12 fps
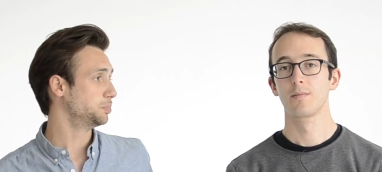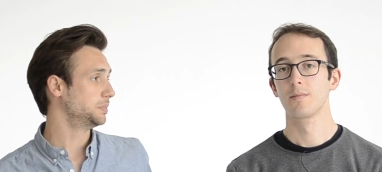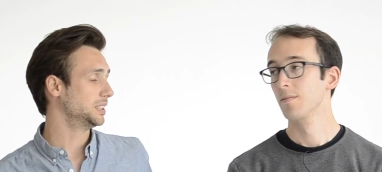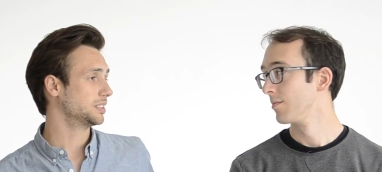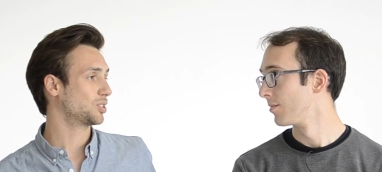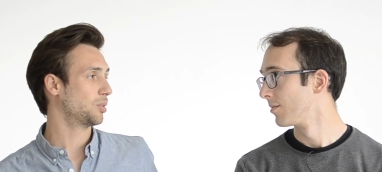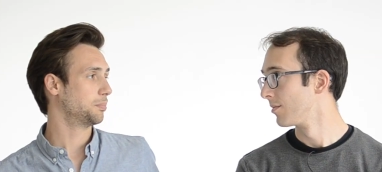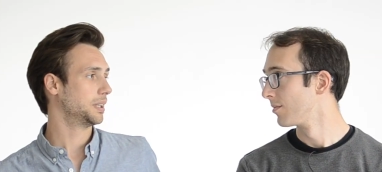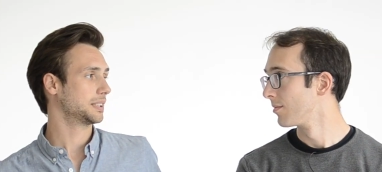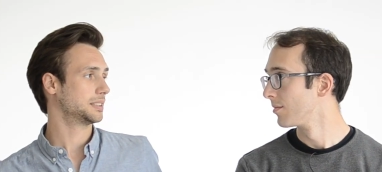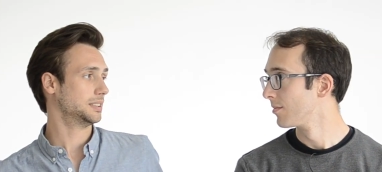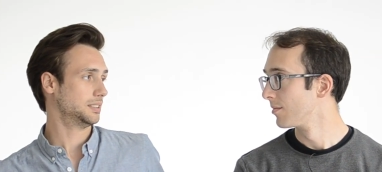Speaker 1: mean
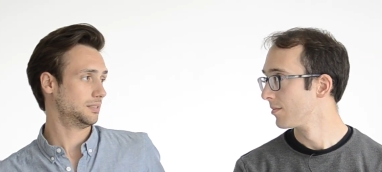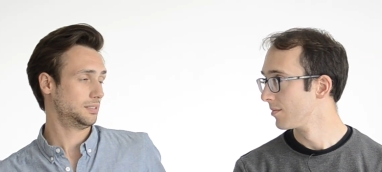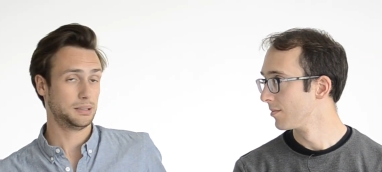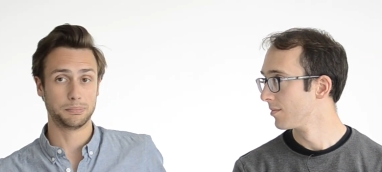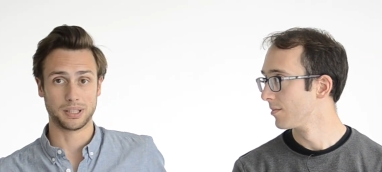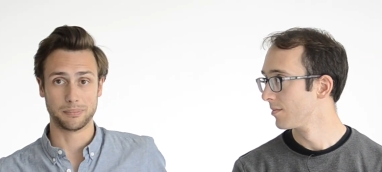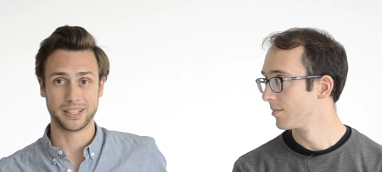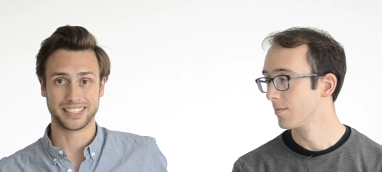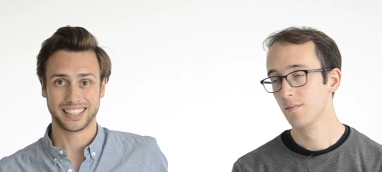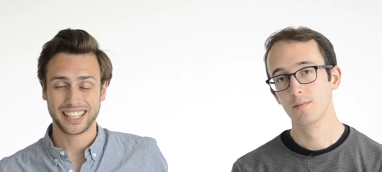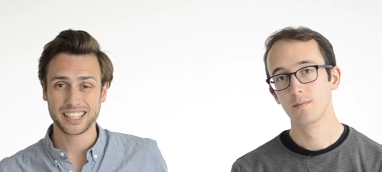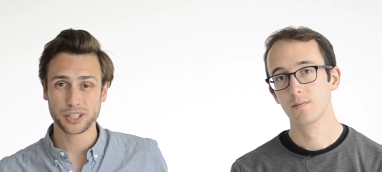complex
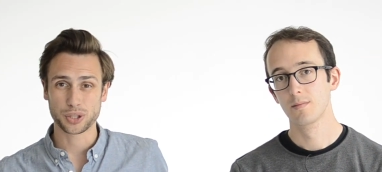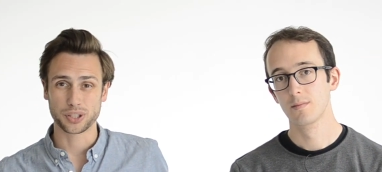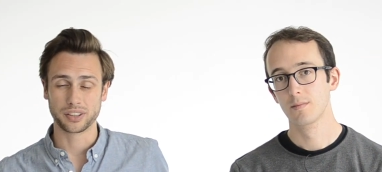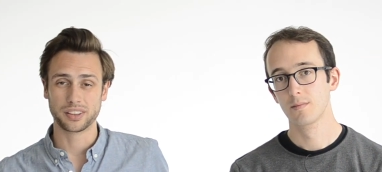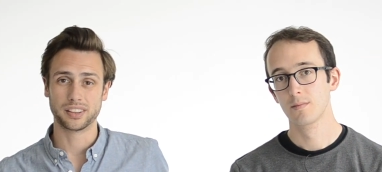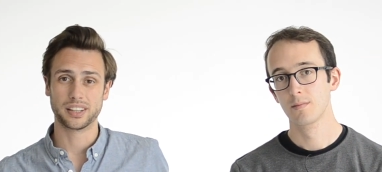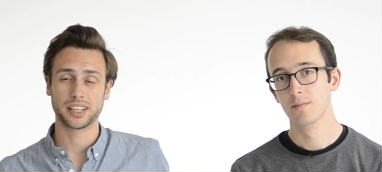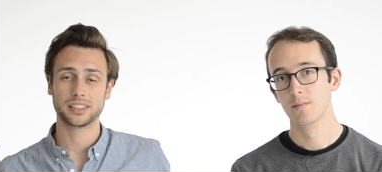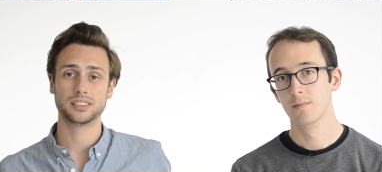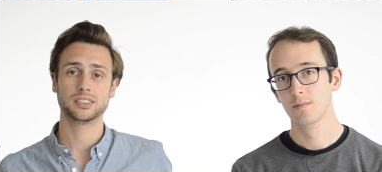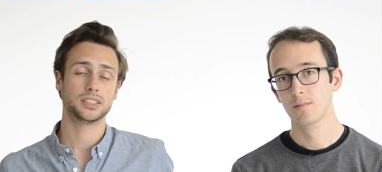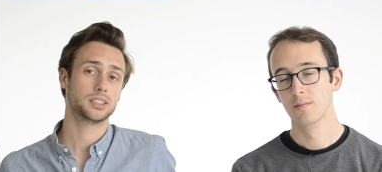implementation,
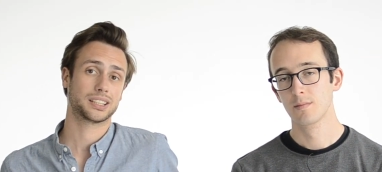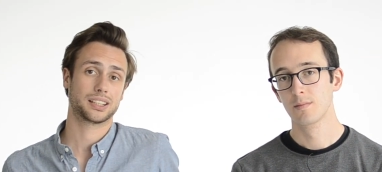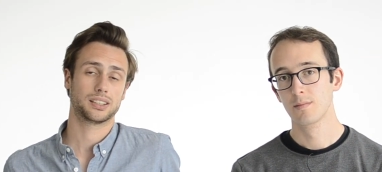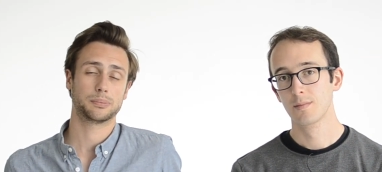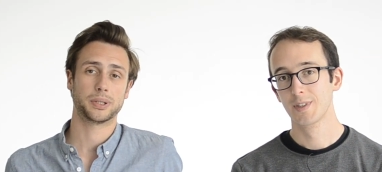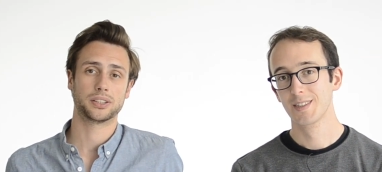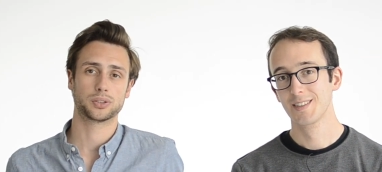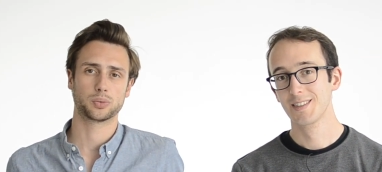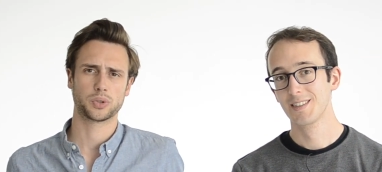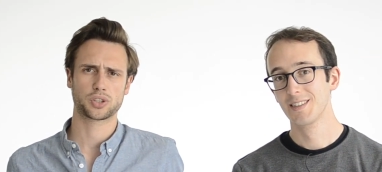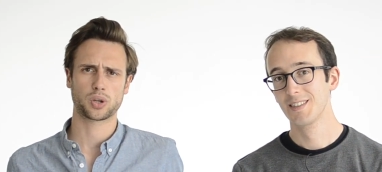then it again depends on which